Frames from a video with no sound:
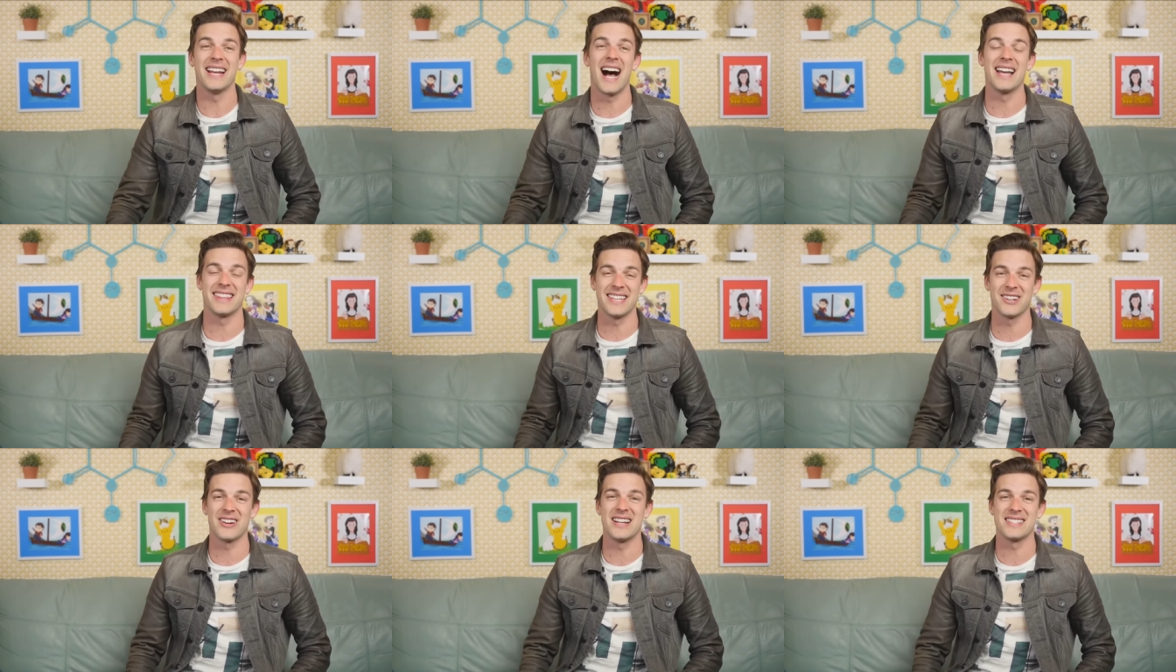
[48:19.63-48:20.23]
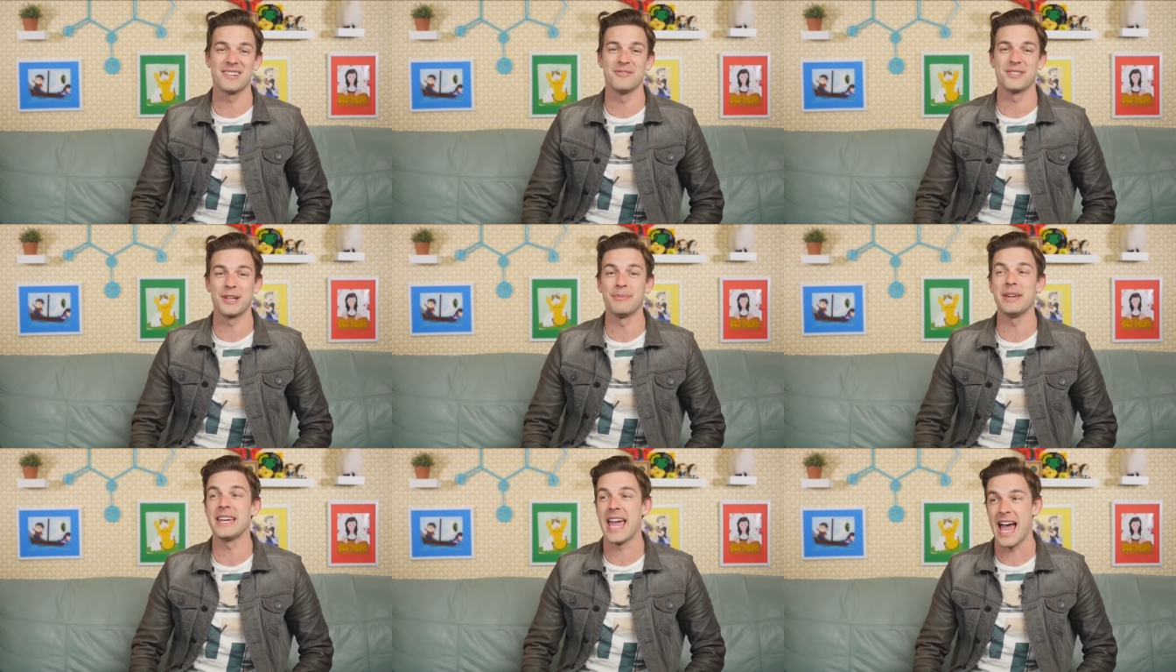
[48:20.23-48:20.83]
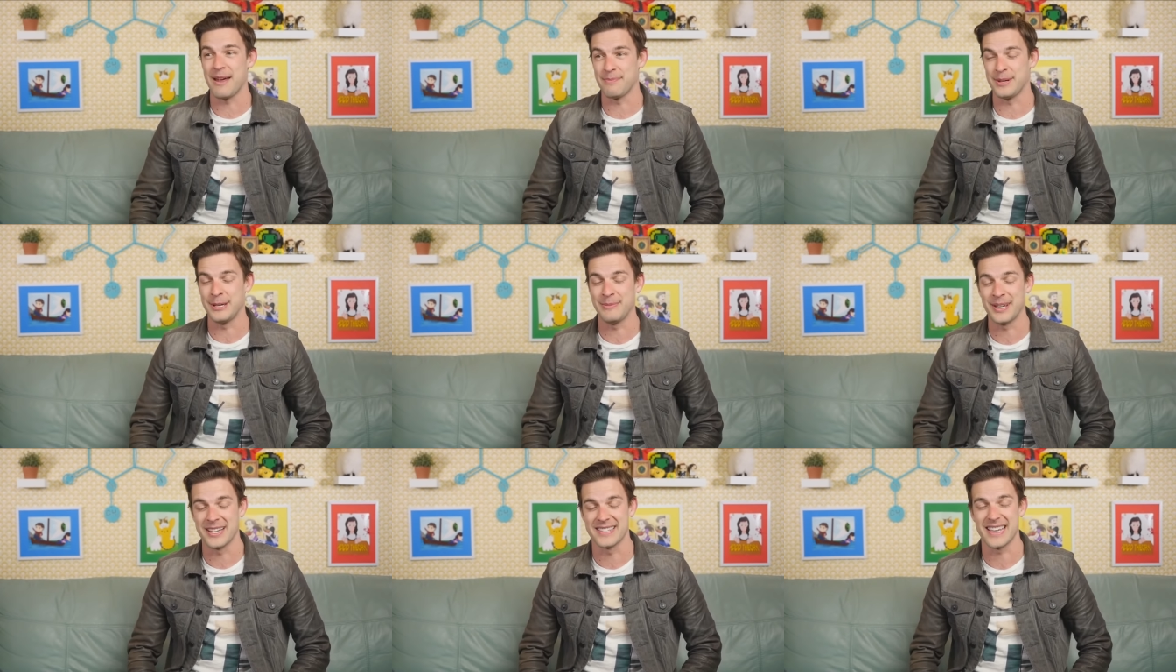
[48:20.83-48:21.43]
I theorized it was going to be CatBee
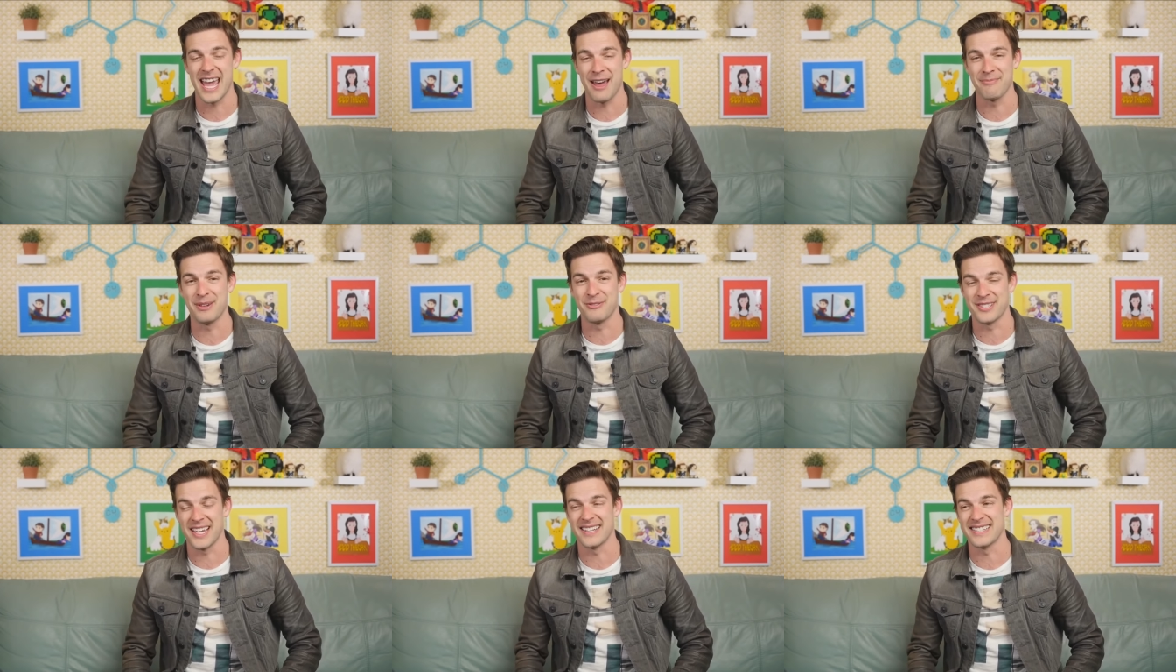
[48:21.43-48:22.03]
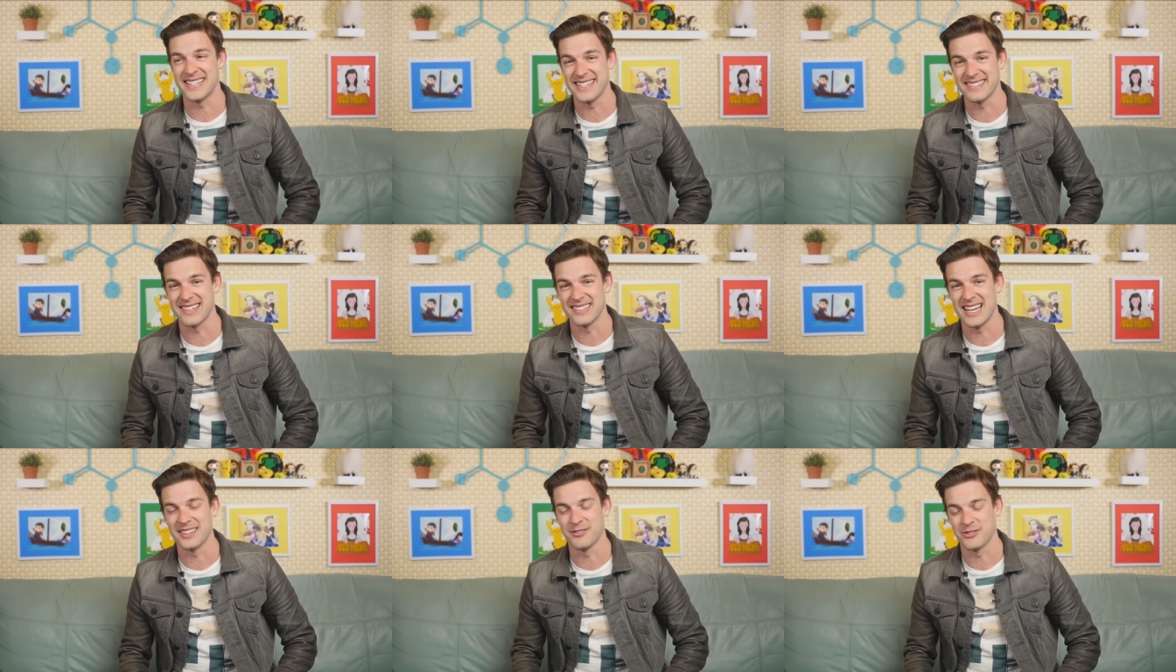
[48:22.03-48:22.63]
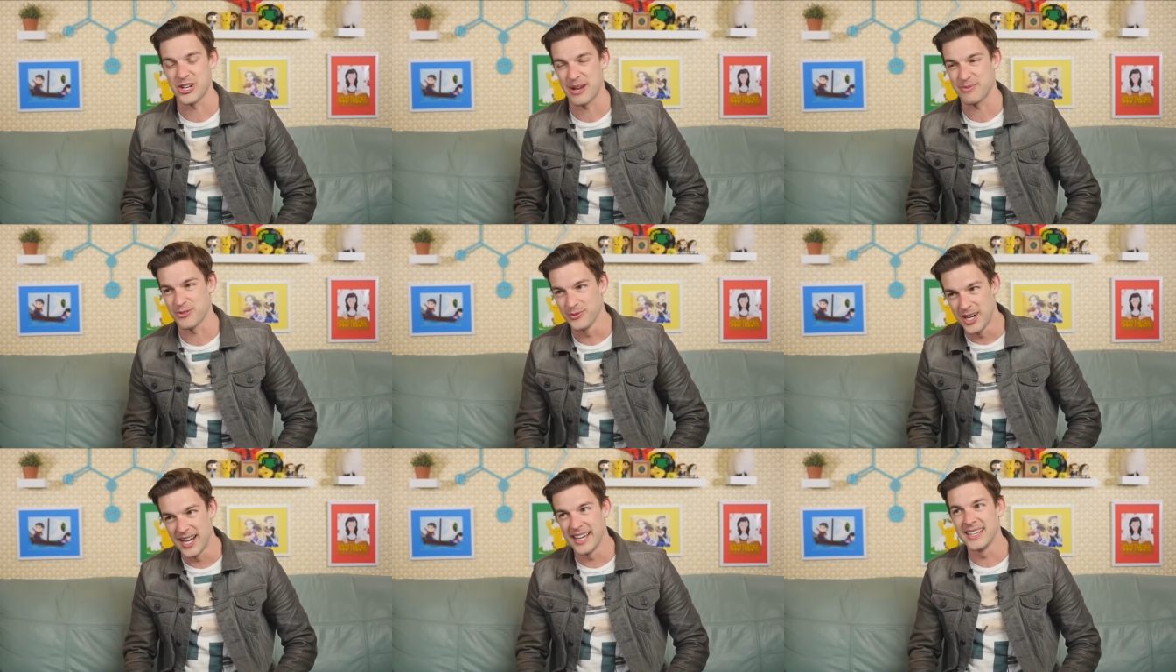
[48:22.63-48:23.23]
because CatBee was getting teased a lot through chapter
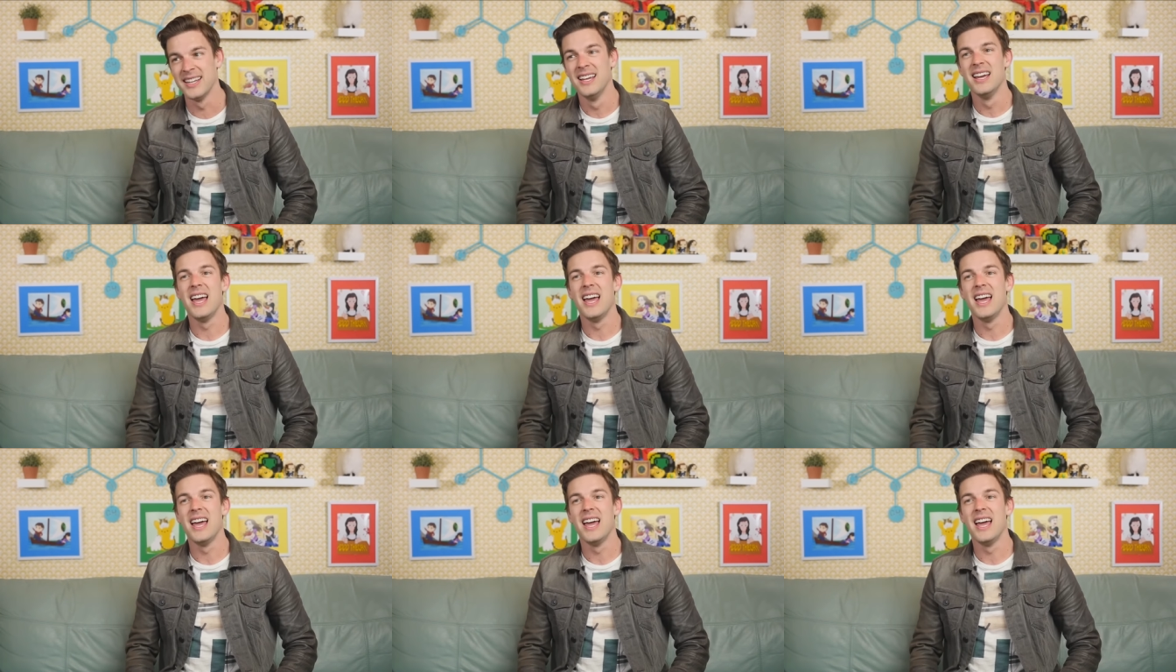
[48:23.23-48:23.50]
one,